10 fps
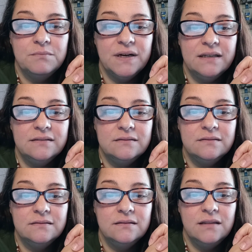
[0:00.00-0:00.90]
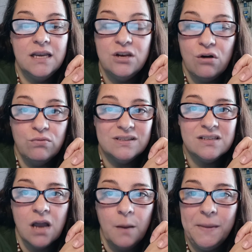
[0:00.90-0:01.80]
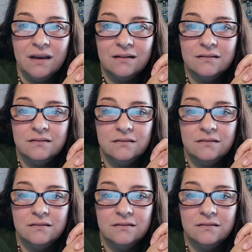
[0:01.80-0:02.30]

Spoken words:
But they know what's coming.